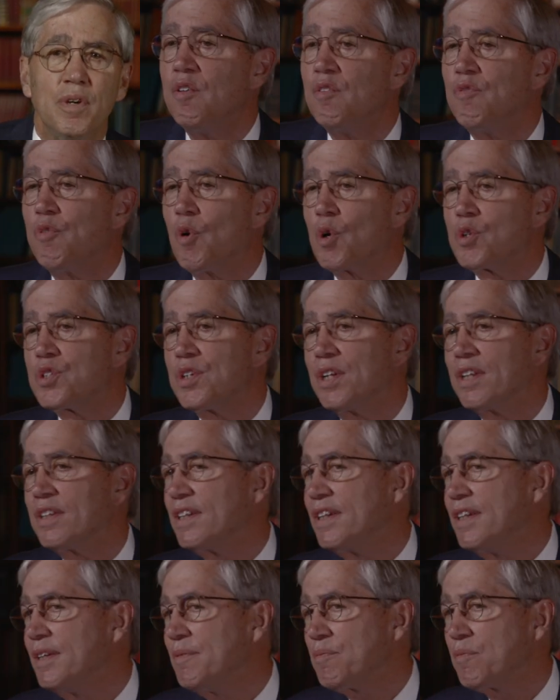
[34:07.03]

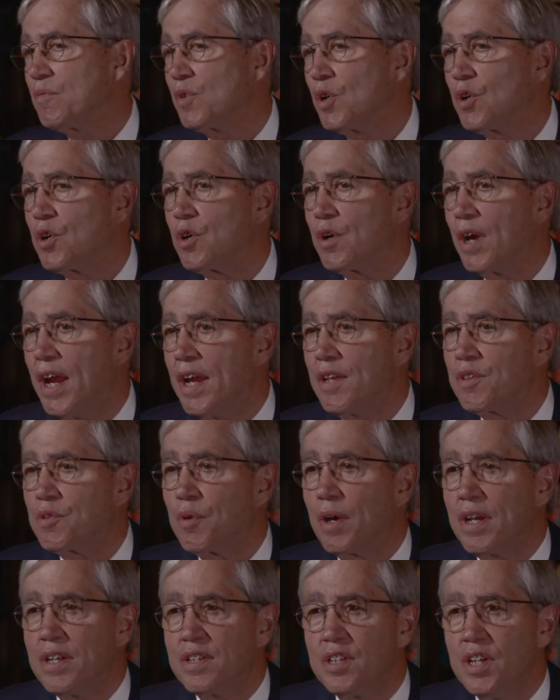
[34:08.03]
Fortunately, her eighth
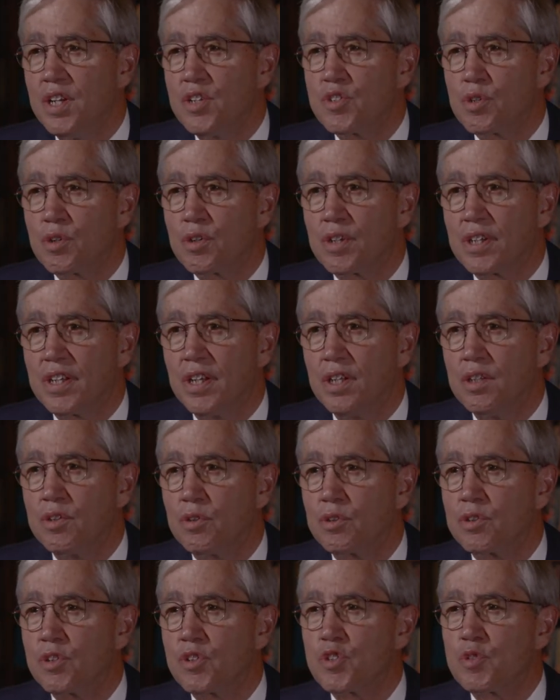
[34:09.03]
grade teacher
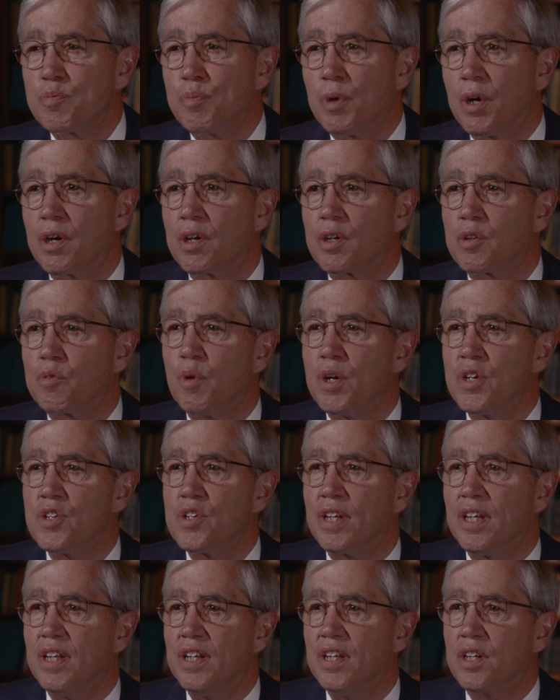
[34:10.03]
kindled a spark
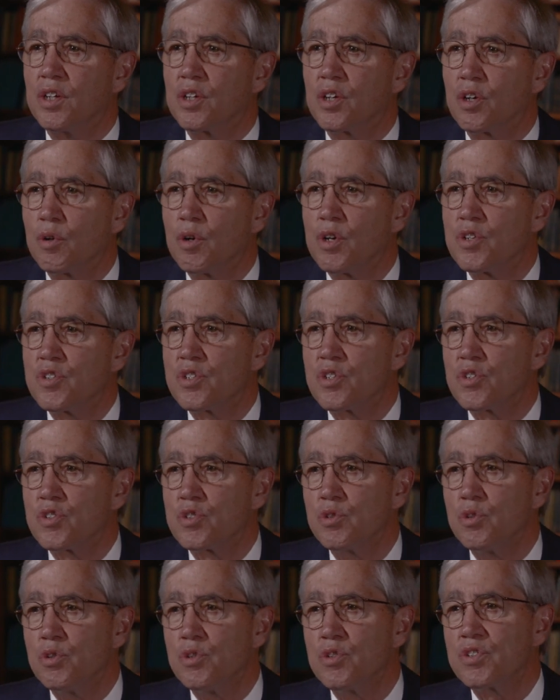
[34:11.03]
when he encouraged the
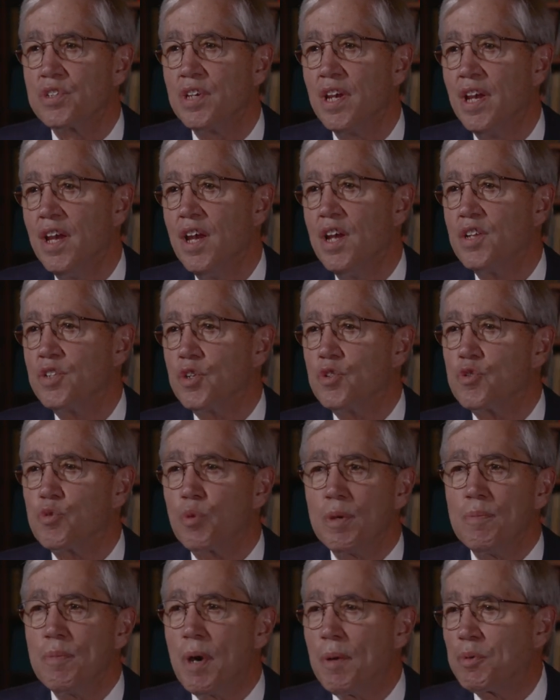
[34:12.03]
students to
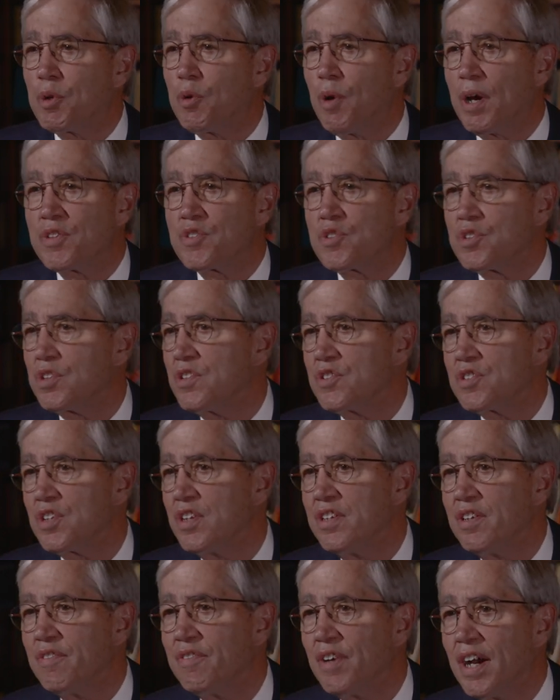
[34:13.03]
dream up questions
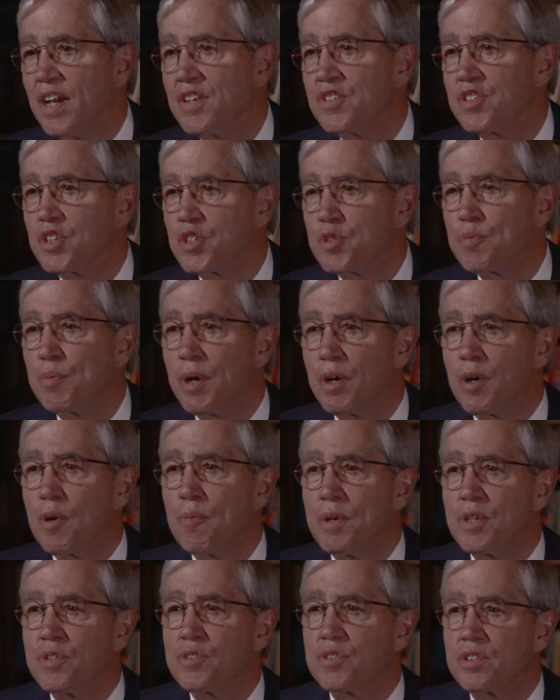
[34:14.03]
and devise
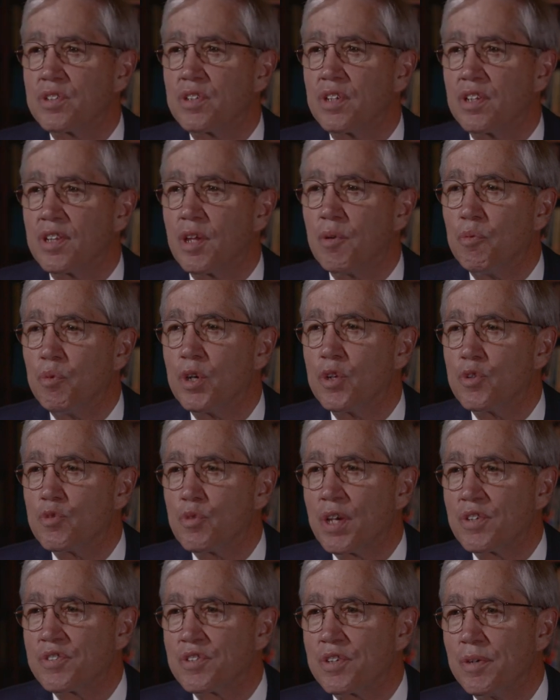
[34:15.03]
experiments that would
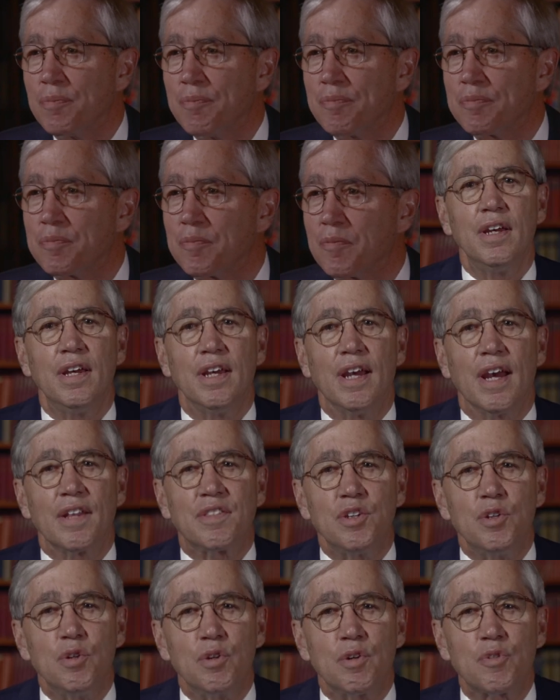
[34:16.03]
address them.
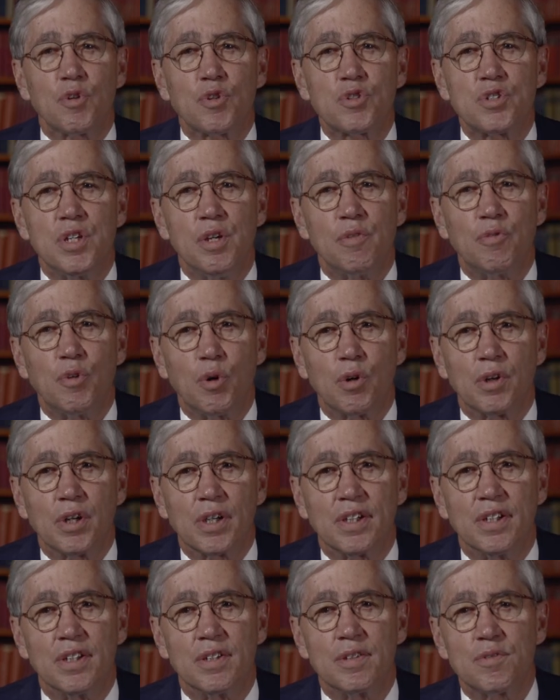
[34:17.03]
At the University of
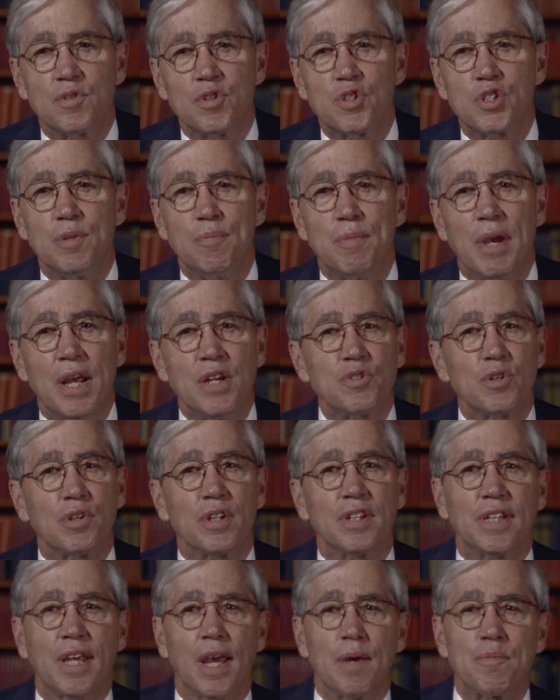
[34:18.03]
Oregon, she majored
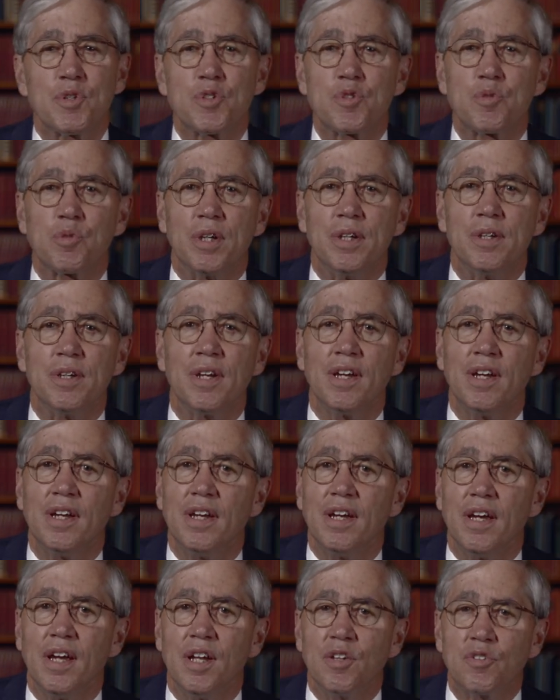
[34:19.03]
in chemistry
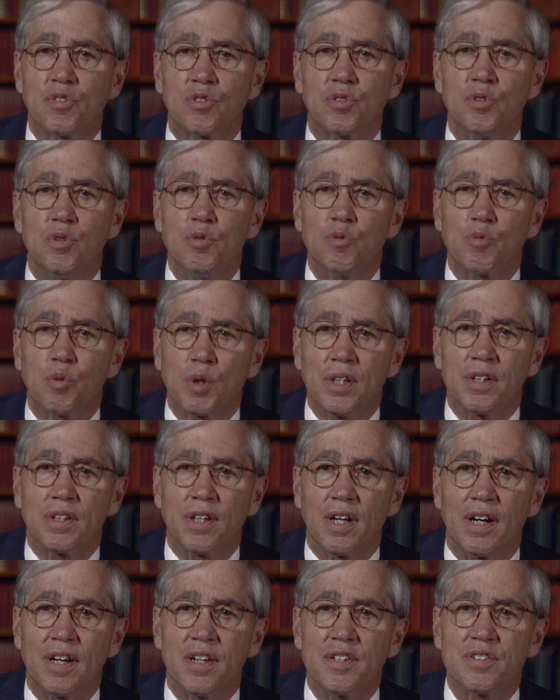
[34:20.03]
and soon
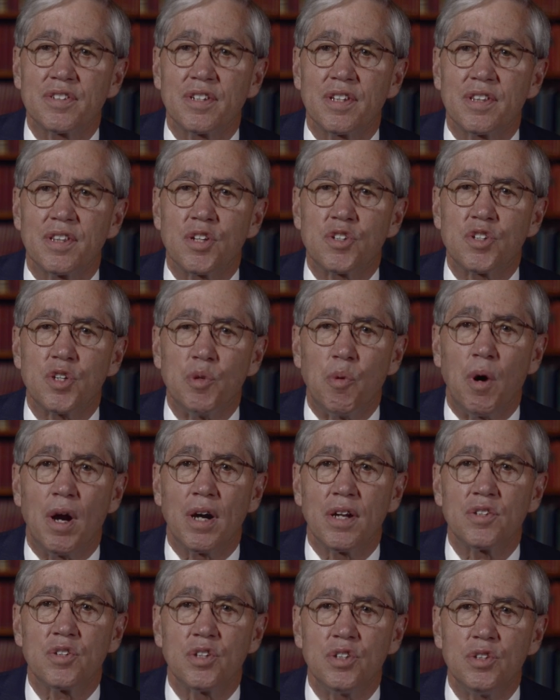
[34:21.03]
realized that she
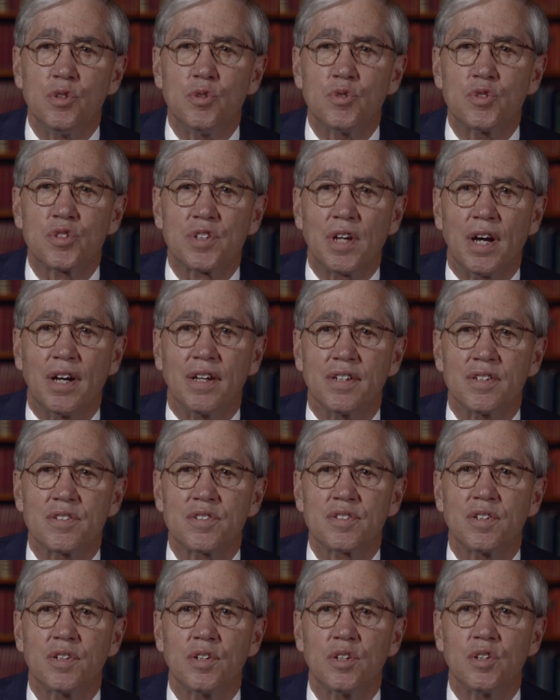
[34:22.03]
wanted to use
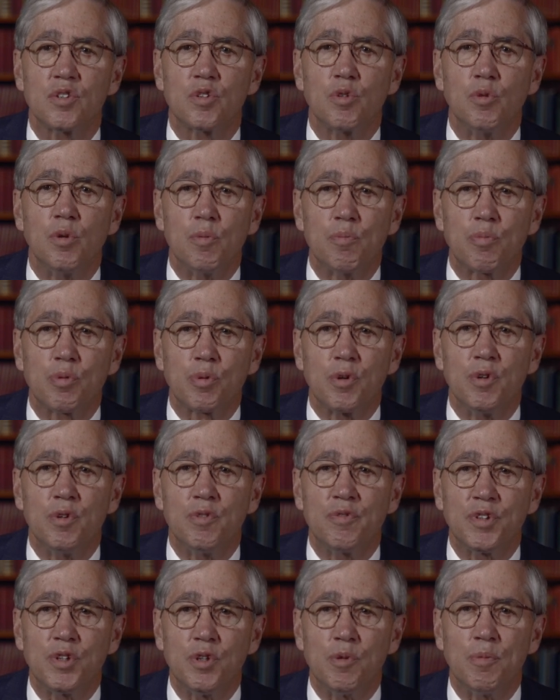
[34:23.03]
science to
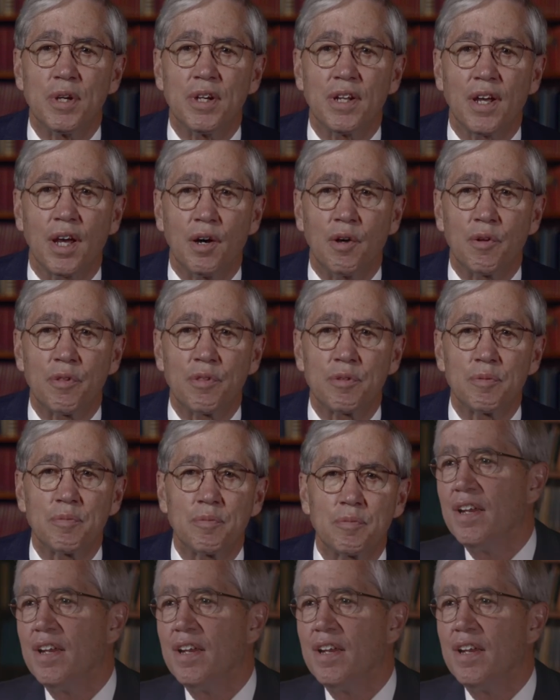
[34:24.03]
improve human health.